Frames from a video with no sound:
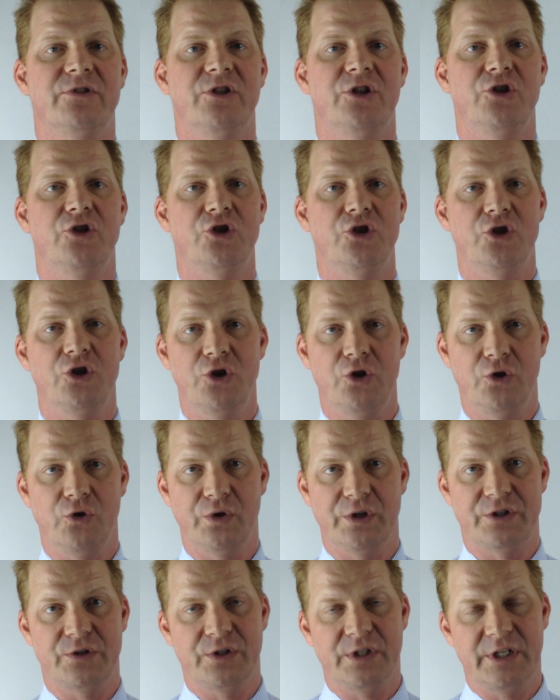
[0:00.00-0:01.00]
to
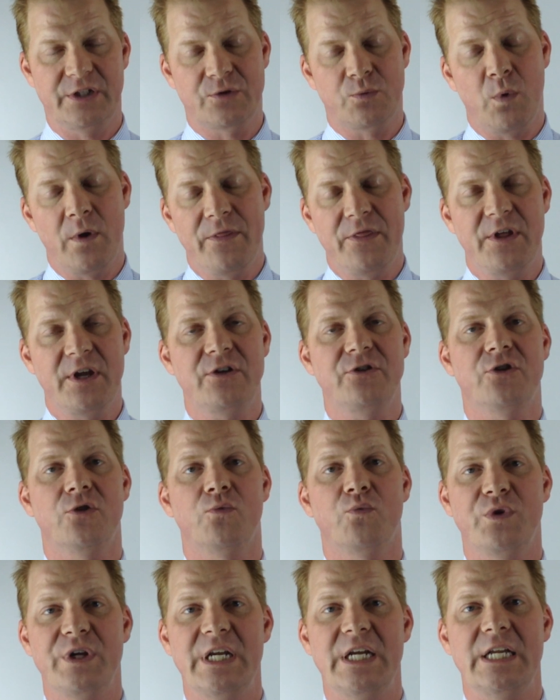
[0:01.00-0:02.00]
do. It's one thing to
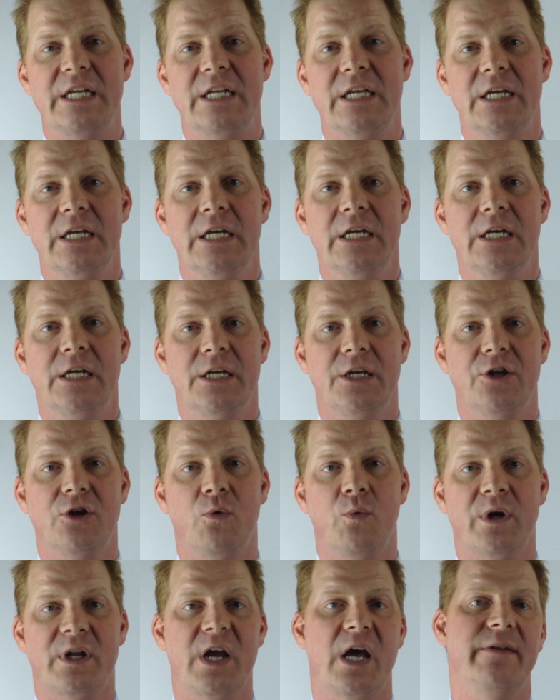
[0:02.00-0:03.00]
read,
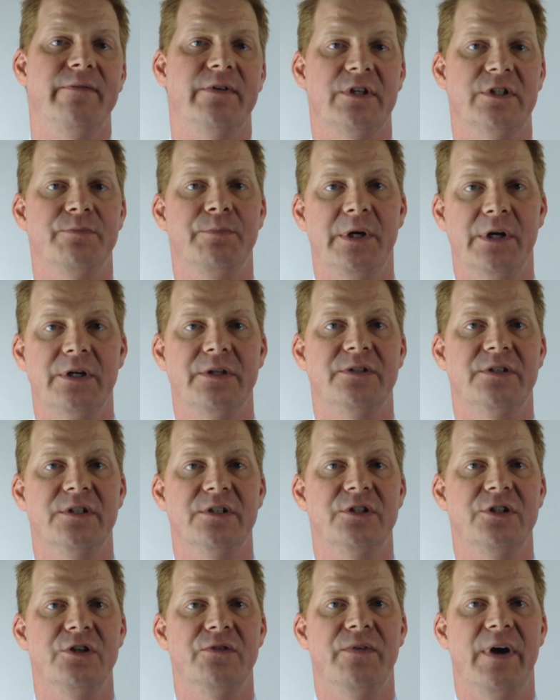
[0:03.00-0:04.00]
what kind of
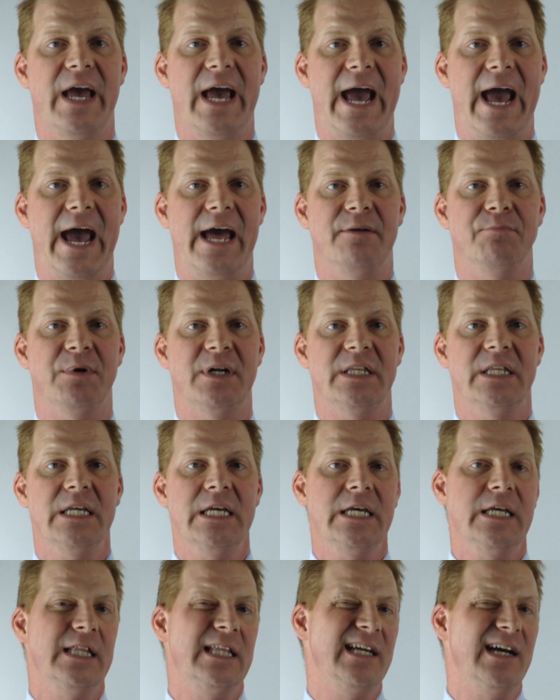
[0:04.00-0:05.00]
experiences you've had, but
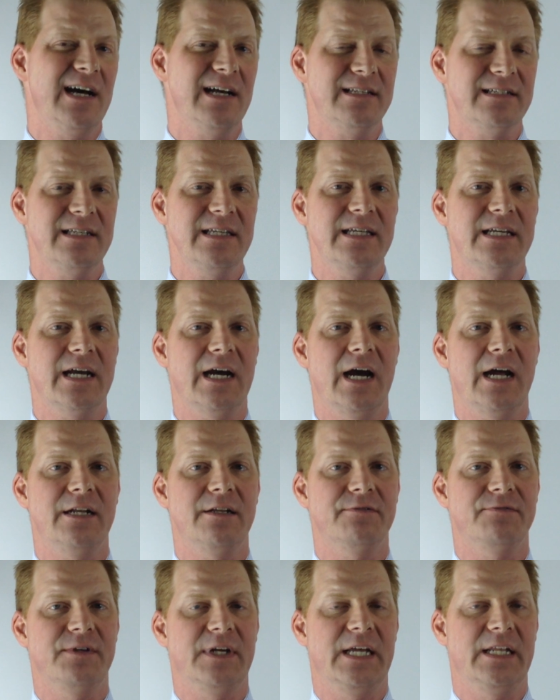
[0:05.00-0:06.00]
the OSCE kind
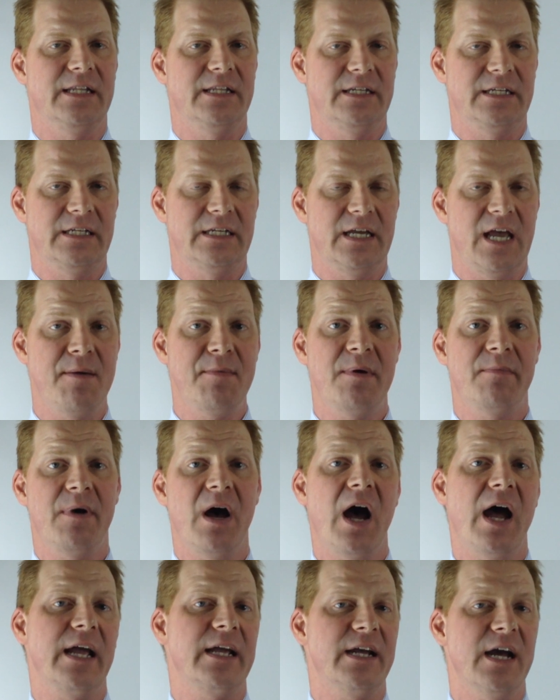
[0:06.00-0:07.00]
of and the
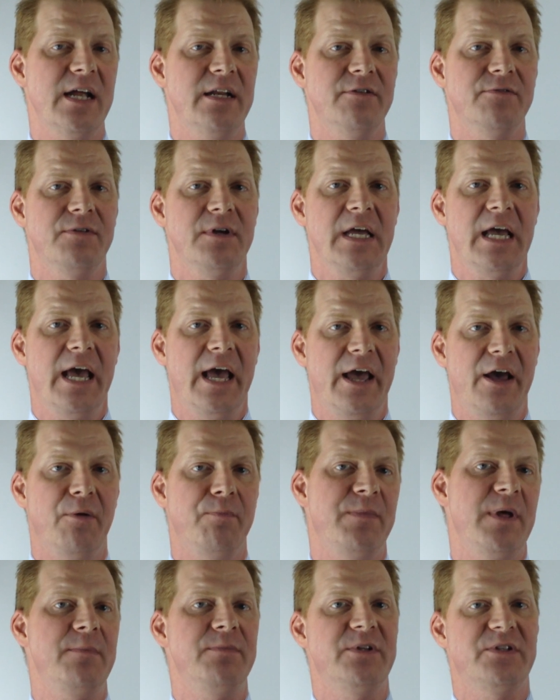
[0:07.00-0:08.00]
MMI kind of
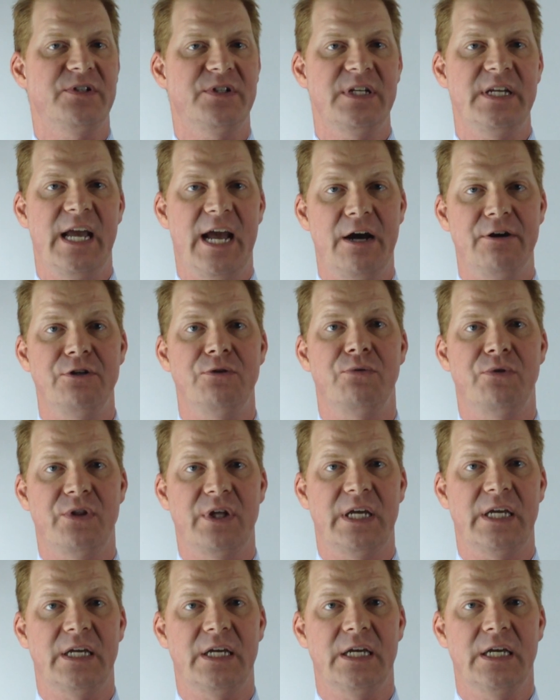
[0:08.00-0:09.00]
help them to see how you
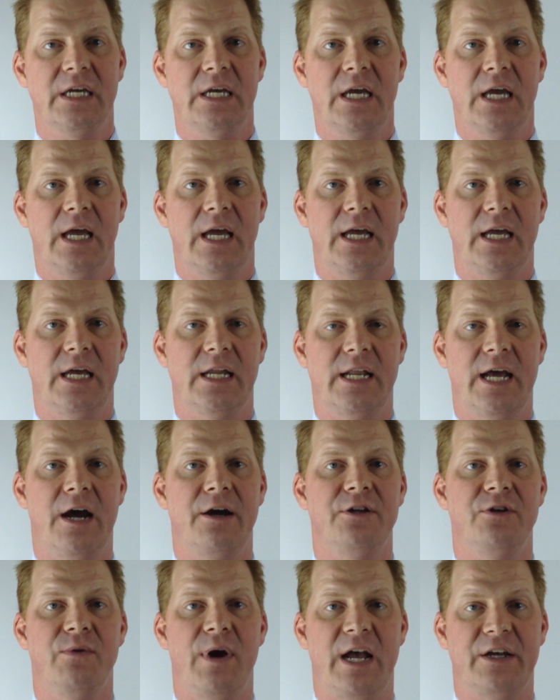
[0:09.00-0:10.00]
think and how
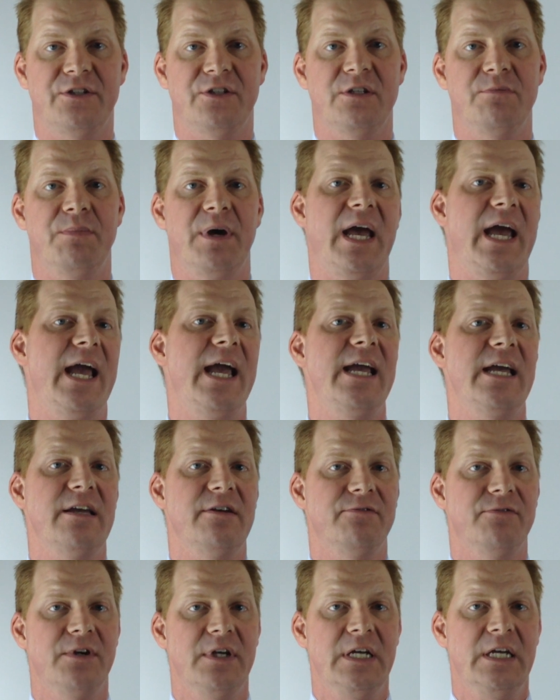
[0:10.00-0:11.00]
you actually
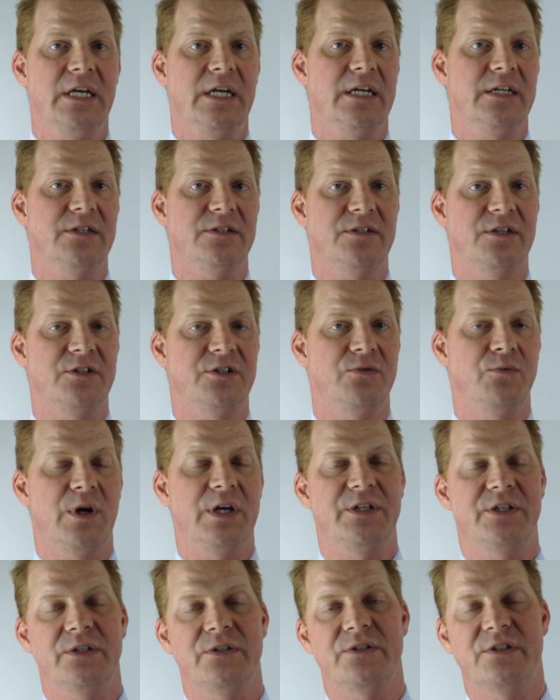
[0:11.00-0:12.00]
behave in a
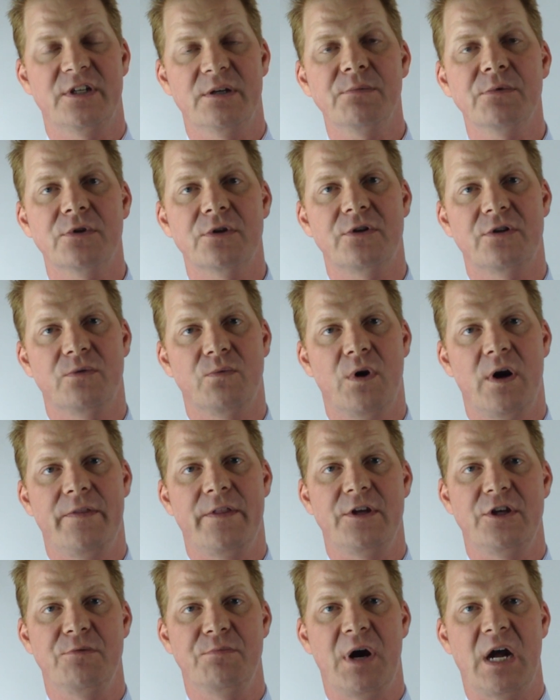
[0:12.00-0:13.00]
situation similar to one
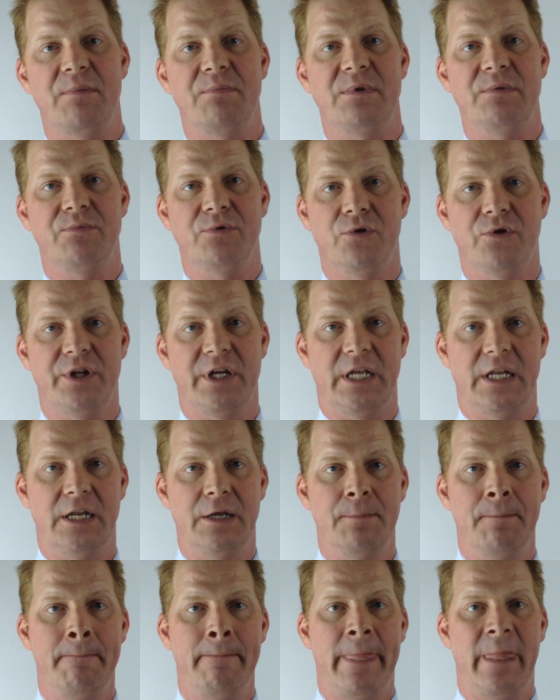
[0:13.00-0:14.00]
that you might be put in
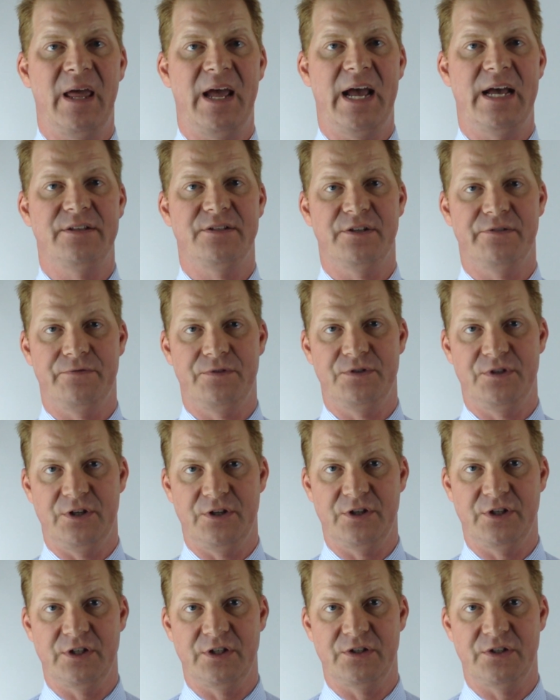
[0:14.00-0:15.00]
as a
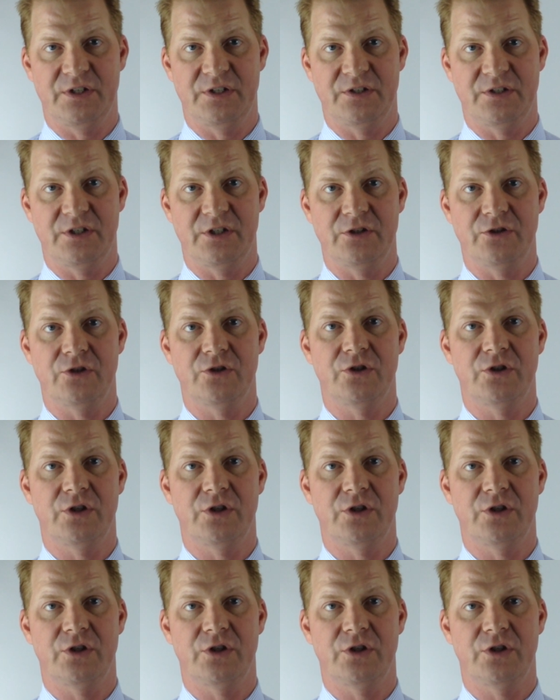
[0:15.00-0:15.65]
physician assistant,